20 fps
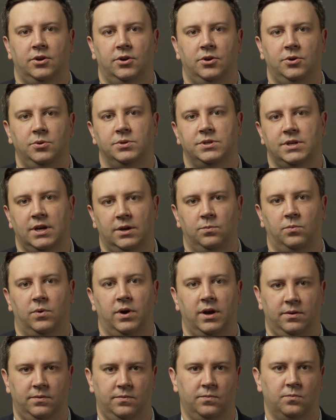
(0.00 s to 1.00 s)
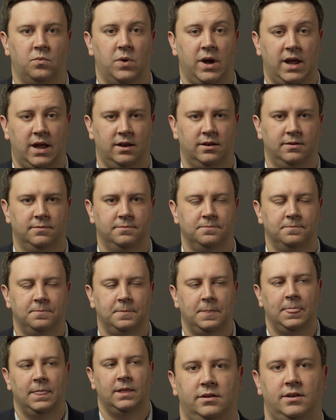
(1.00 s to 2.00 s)
who said what and when.
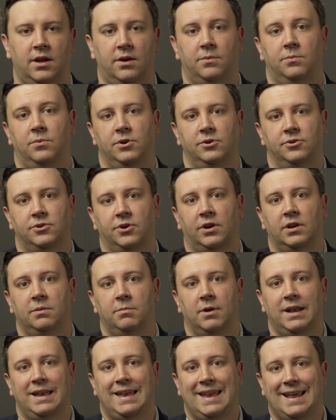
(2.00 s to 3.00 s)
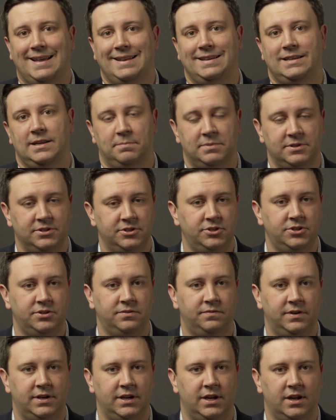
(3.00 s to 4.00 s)
Now, when you're talking about not
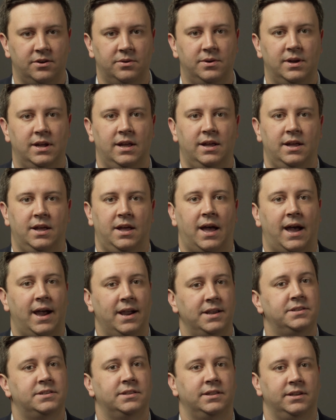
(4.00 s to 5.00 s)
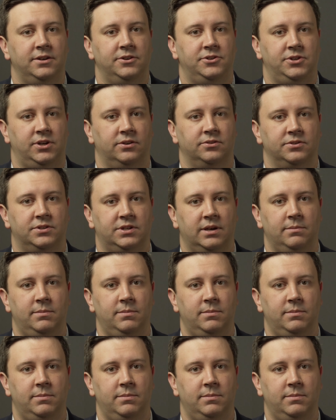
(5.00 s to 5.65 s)
deposition video, isolated channels